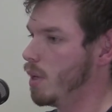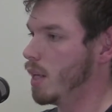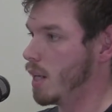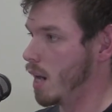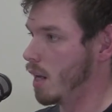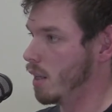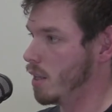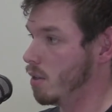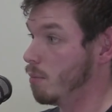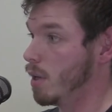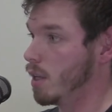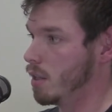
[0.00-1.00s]
being an
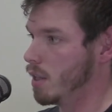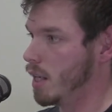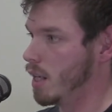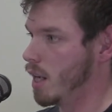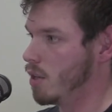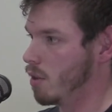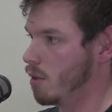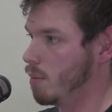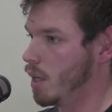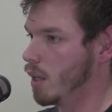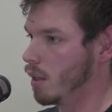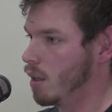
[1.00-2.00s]
adolescent, being a teenager,
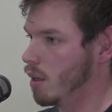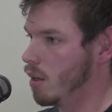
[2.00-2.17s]
being